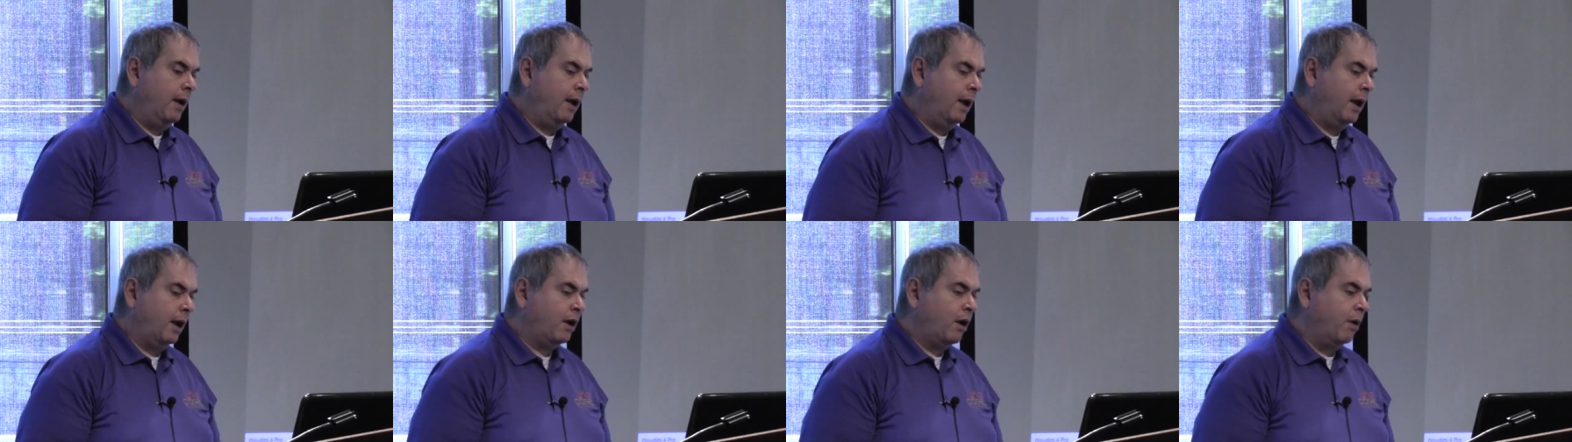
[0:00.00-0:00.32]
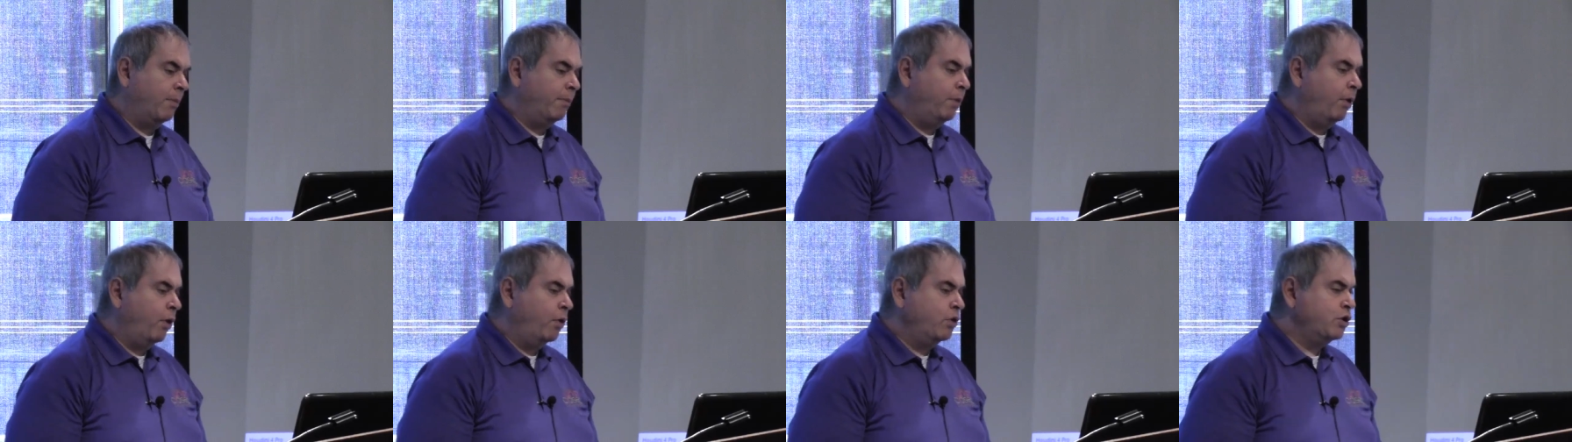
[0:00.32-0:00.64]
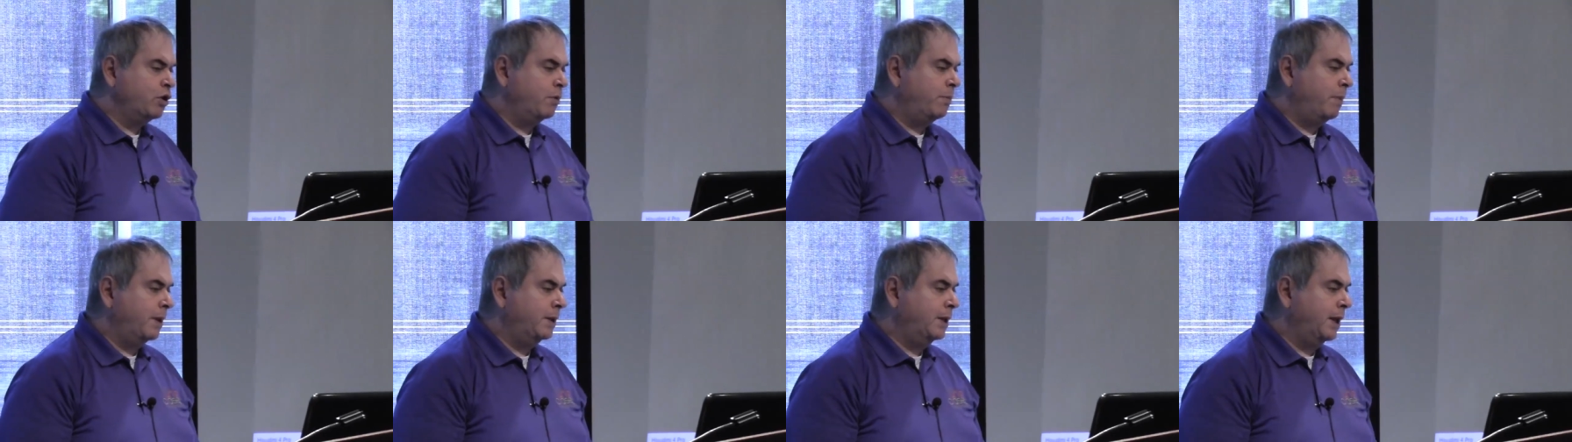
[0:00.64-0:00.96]
a
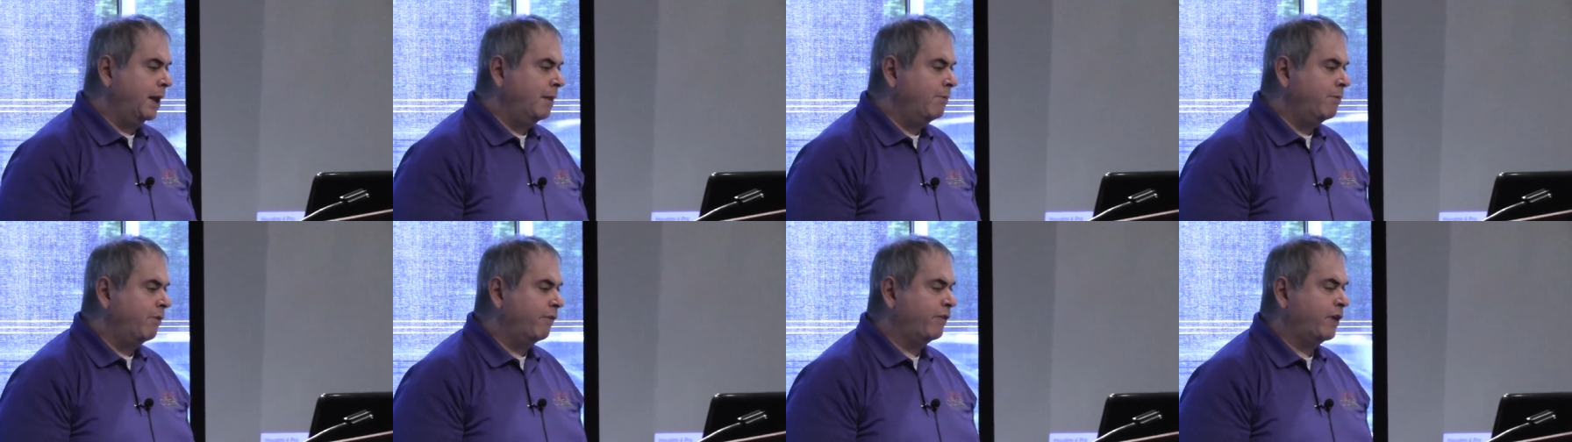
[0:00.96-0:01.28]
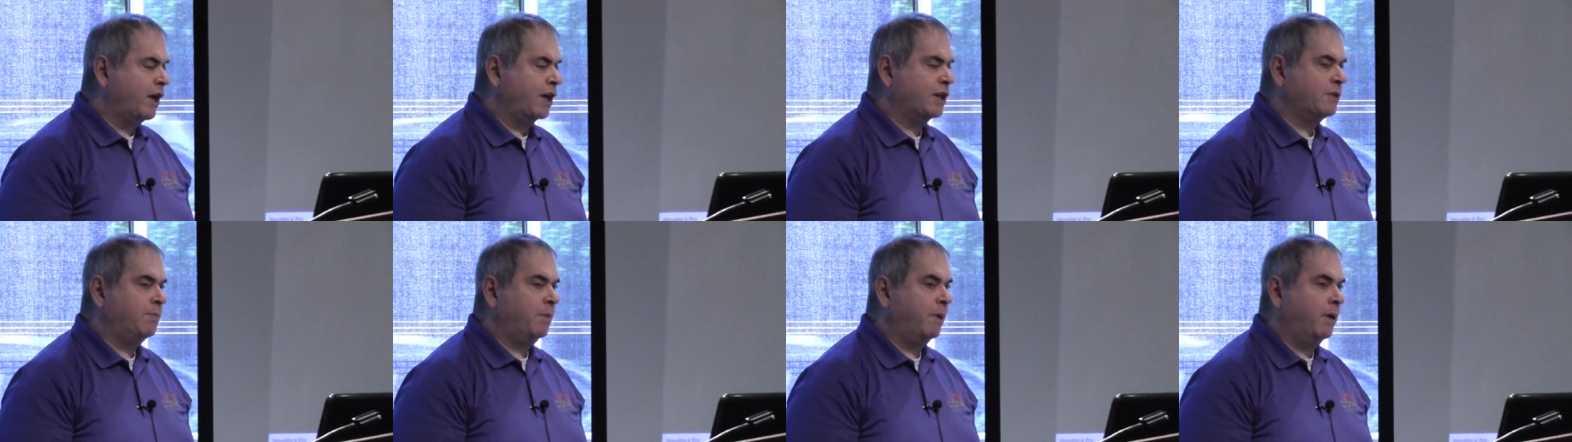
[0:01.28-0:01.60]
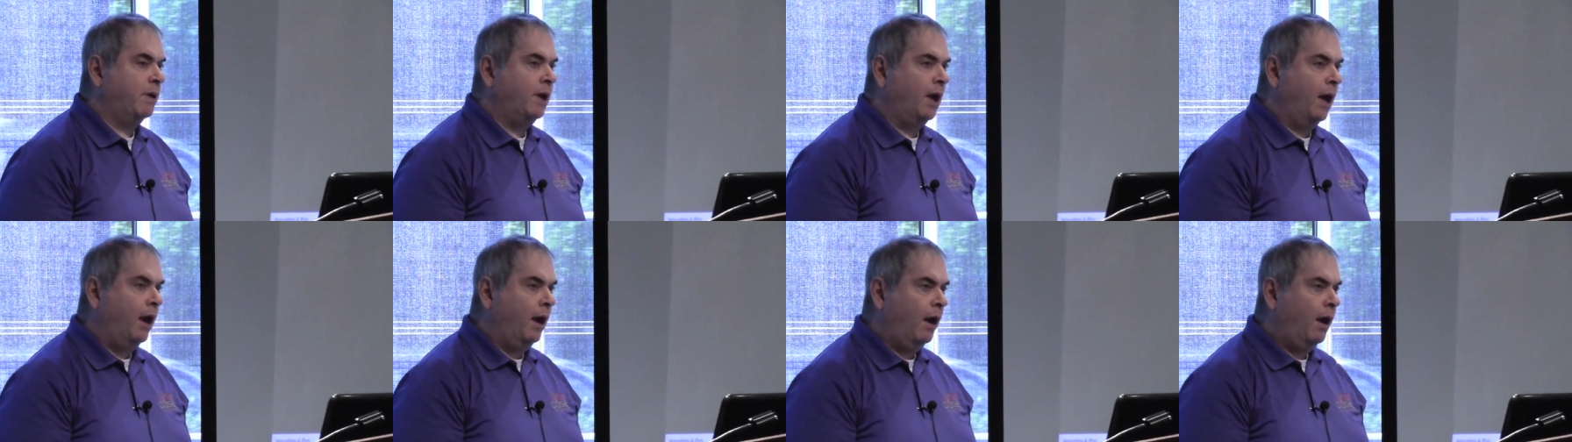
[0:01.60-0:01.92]
composer by the name of
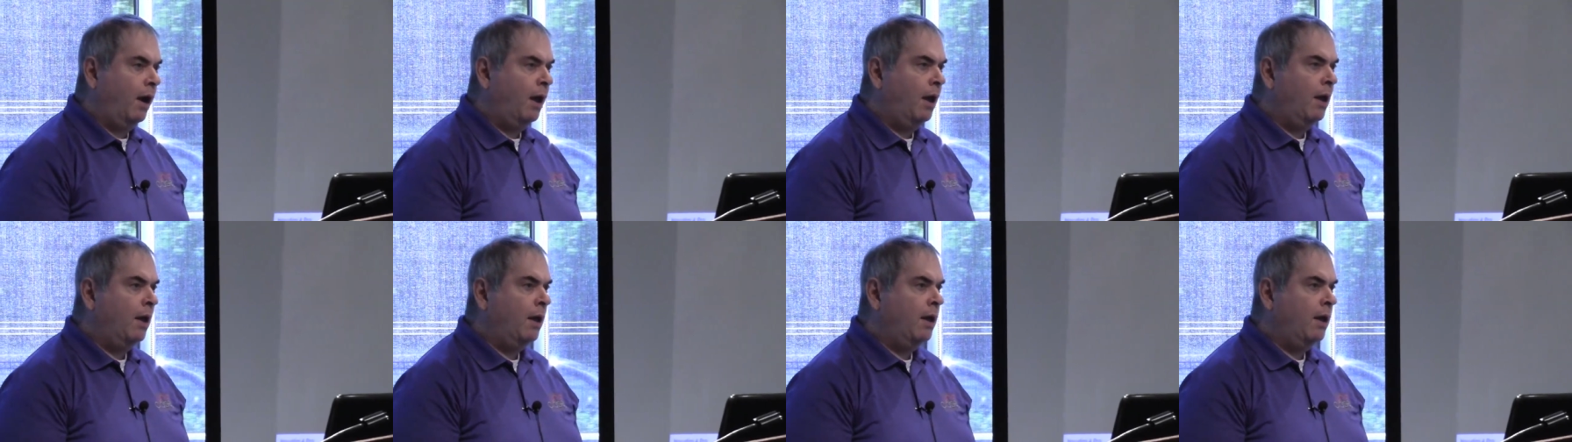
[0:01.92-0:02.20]
Kasparian.